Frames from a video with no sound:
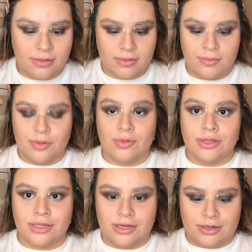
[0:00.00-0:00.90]
A bit
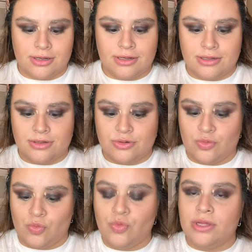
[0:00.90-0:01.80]
right there,
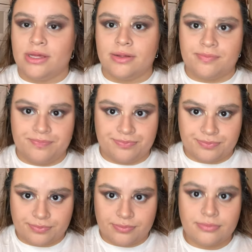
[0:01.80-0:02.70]
guys. Ooh,
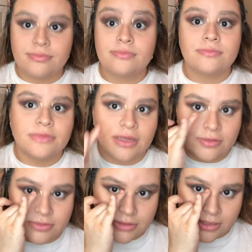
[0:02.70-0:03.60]
that
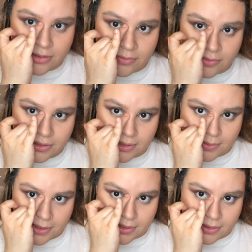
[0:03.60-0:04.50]
was looking really
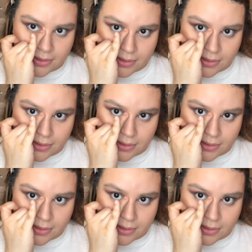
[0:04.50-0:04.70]
bad.